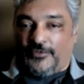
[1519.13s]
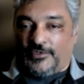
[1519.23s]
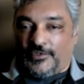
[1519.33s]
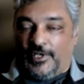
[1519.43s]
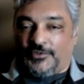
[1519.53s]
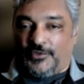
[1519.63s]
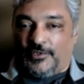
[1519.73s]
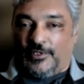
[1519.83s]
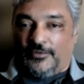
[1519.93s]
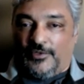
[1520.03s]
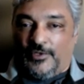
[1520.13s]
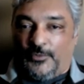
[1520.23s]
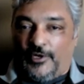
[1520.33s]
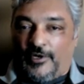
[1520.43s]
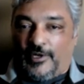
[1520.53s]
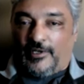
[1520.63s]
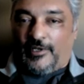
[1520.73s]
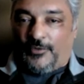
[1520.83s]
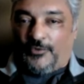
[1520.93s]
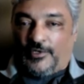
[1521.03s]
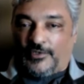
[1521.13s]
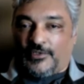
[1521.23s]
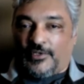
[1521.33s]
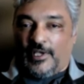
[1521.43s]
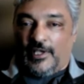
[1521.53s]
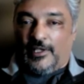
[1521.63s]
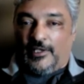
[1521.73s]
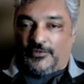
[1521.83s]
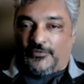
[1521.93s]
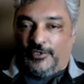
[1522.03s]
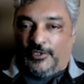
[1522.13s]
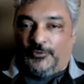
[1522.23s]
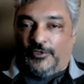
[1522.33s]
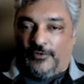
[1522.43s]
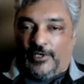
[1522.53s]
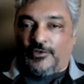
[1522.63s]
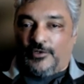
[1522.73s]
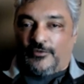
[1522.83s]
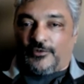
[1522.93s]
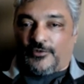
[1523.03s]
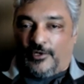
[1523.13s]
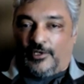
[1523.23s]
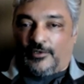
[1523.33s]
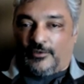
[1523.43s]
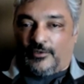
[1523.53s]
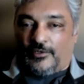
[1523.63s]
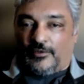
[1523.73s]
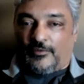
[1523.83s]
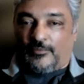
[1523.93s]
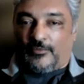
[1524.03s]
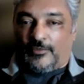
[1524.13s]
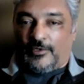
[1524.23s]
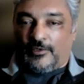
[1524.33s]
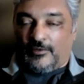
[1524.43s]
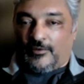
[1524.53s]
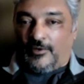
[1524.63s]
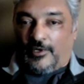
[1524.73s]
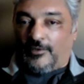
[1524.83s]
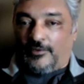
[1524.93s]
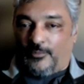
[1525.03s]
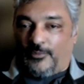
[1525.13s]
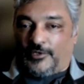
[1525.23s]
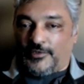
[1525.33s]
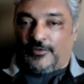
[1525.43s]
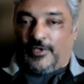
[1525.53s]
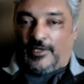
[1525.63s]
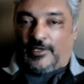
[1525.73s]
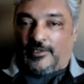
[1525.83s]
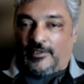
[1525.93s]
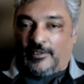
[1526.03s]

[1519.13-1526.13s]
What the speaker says: schedule of the American networks is filmed in Vancouver, Toronto, or other parts of Canada.